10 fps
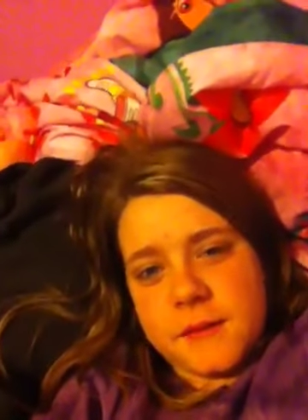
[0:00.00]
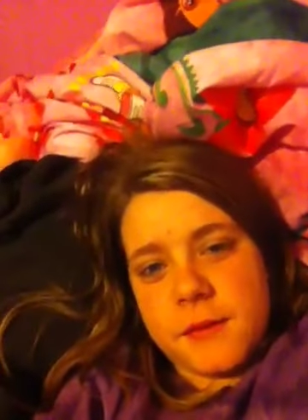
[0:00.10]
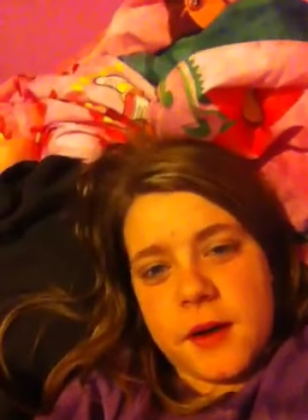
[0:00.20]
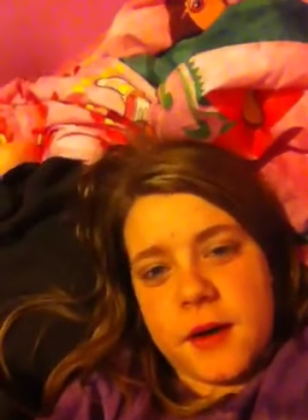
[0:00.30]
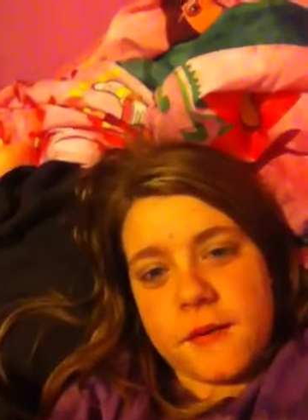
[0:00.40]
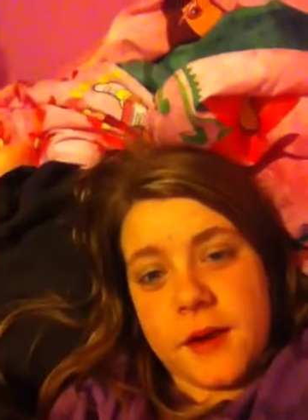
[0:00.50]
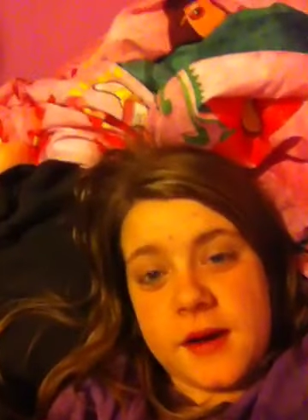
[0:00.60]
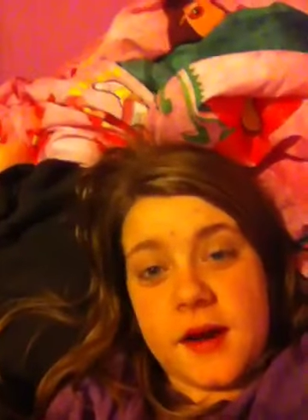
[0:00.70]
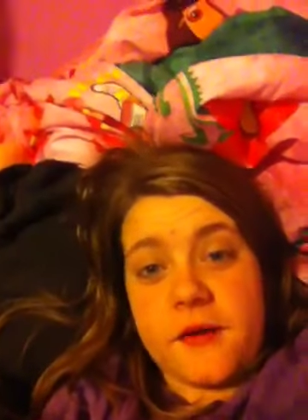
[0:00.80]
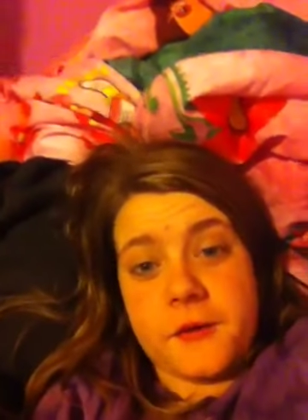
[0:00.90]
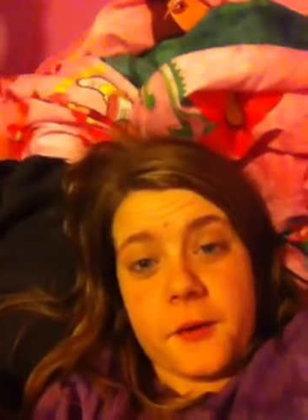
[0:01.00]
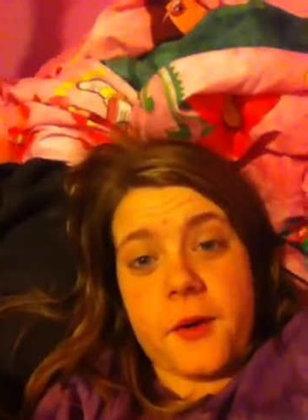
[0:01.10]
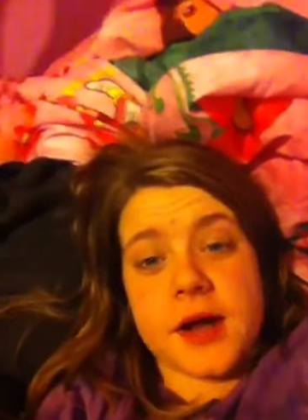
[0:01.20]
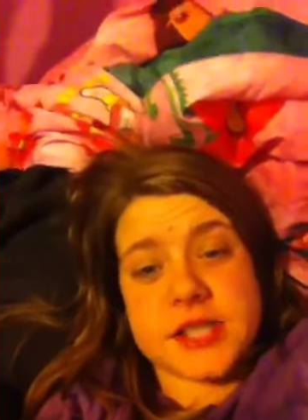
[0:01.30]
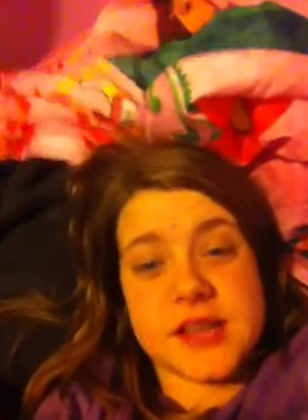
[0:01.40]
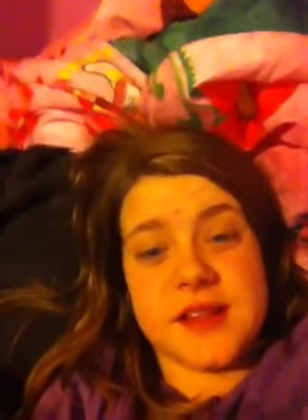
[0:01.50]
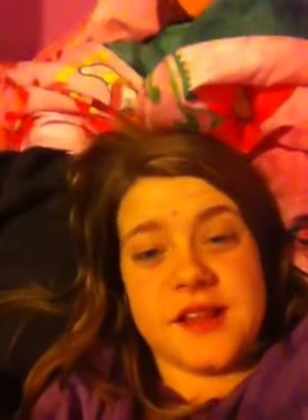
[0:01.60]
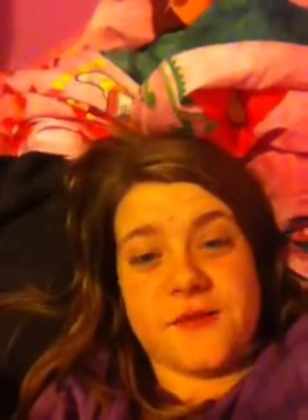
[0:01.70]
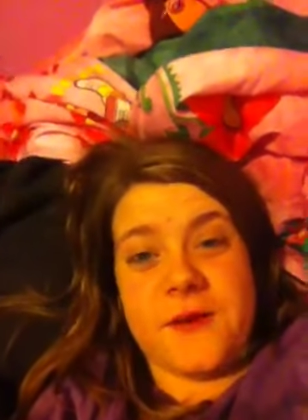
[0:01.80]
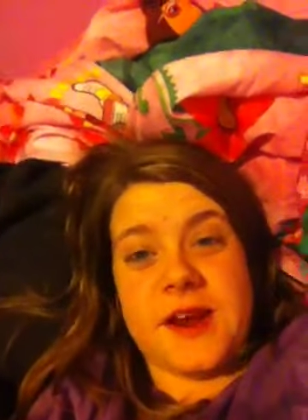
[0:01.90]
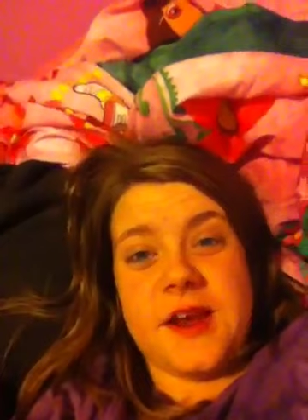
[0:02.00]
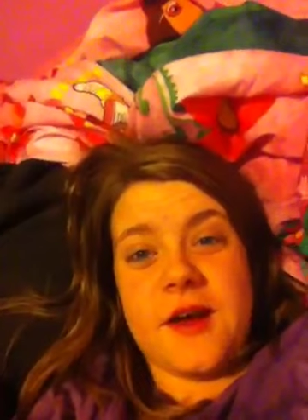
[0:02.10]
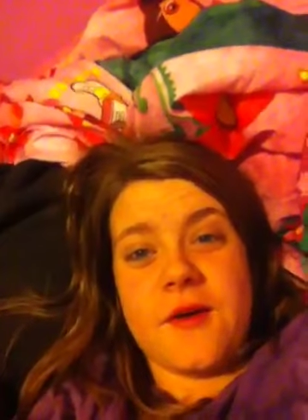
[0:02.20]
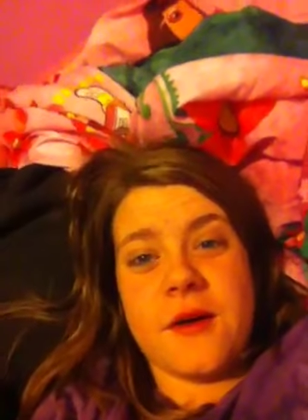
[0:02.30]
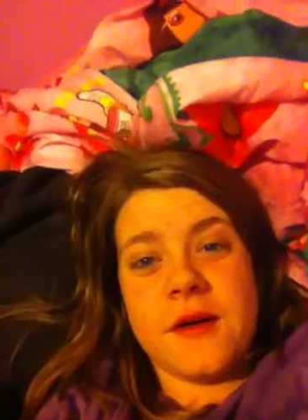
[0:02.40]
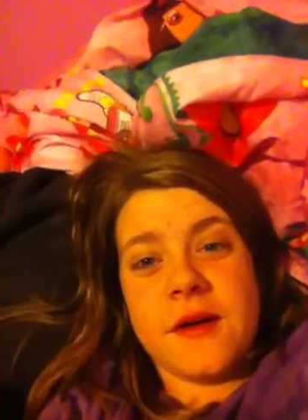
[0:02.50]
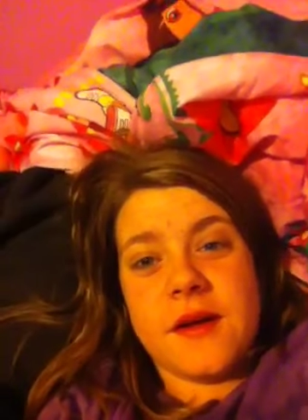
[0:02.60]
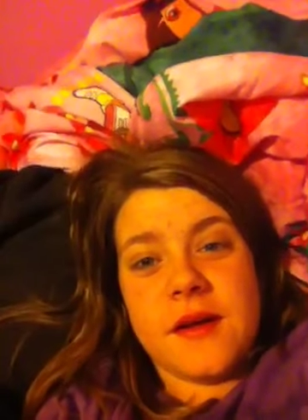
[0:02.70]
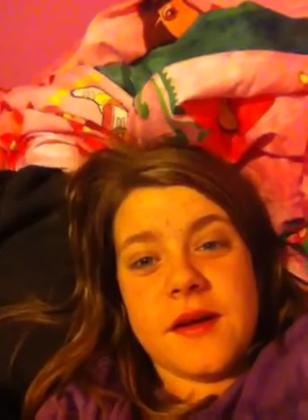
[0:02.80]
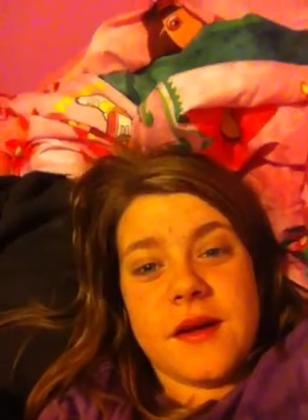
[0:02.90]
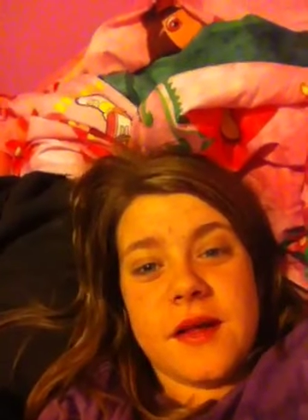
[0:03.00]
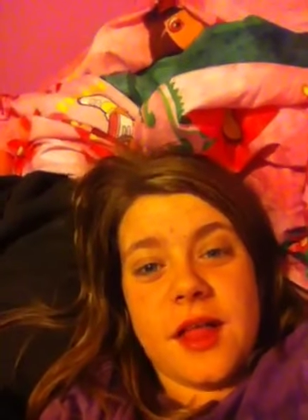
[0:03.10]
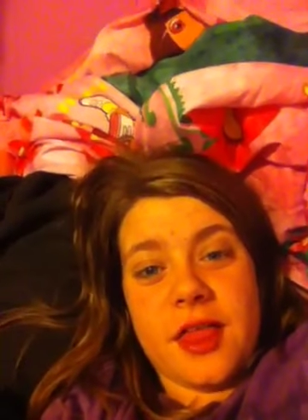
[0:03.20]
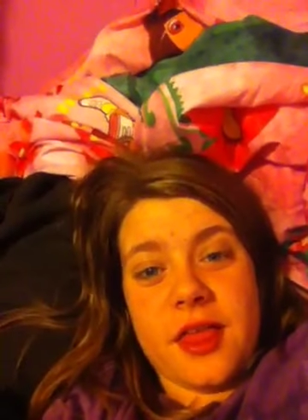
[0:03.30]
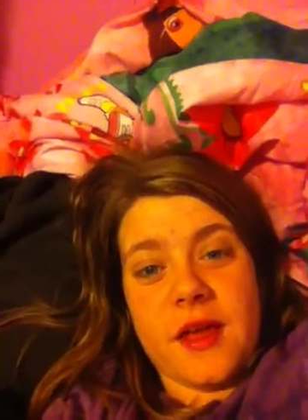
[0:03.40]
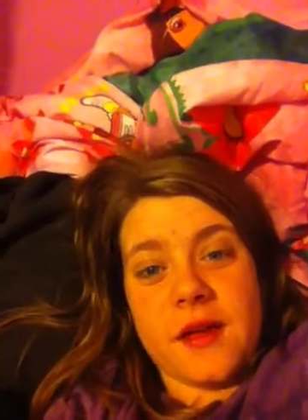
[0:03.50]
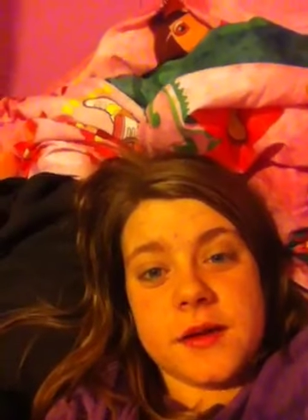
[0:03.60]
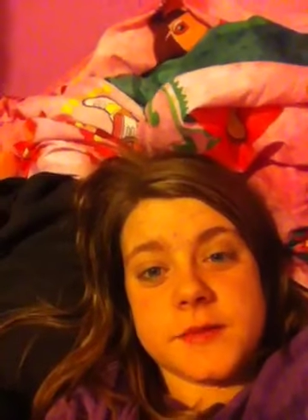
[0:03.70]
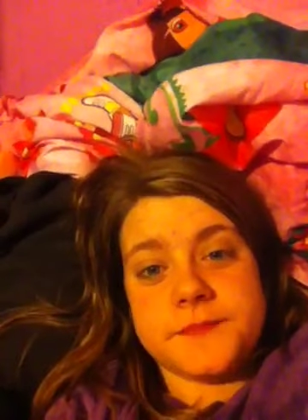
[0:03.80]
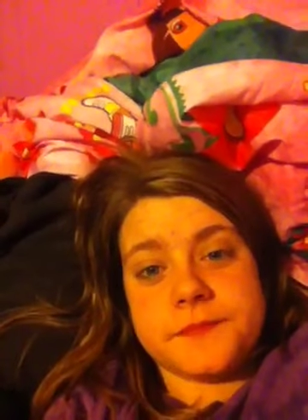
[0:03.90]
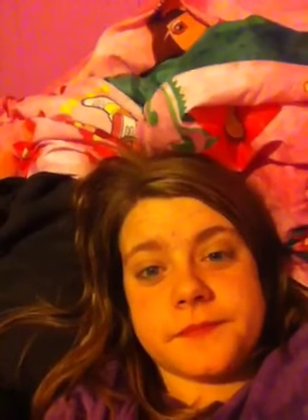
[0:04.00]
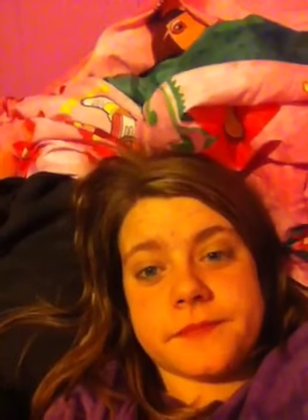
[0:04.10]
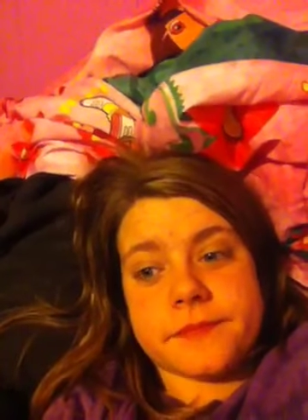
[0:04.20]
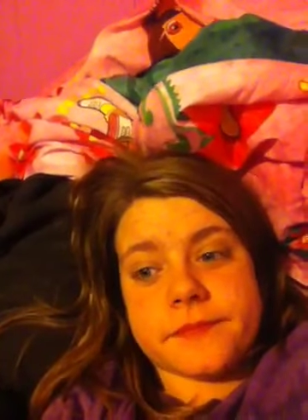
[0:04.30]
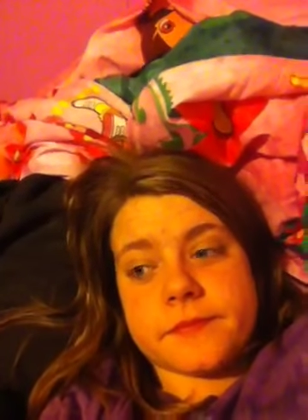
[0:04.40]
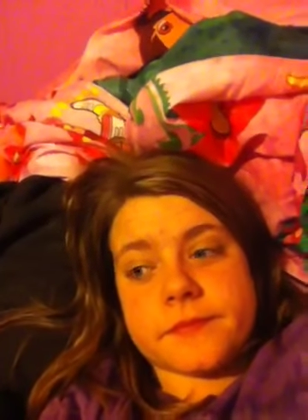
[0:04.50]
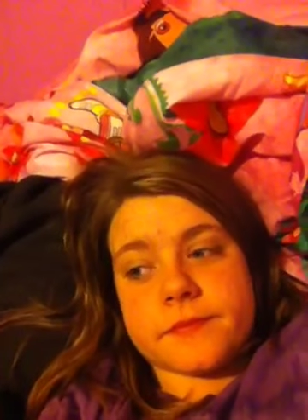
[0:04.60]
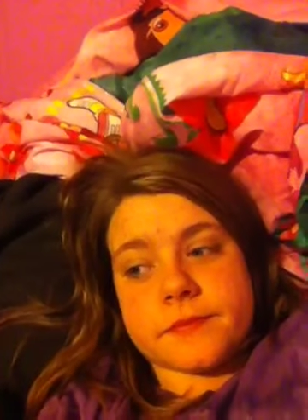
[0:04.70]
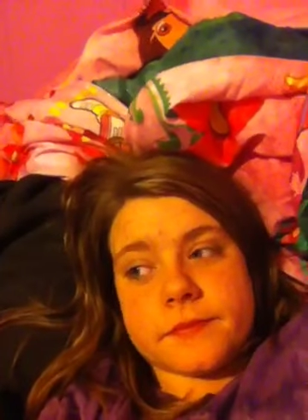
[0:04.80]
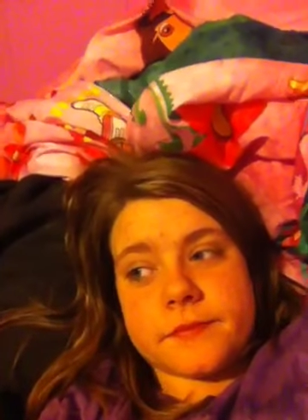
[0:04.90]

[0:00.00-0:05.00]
But right now, if you're watching this video... Act your shoe size. It's more fun.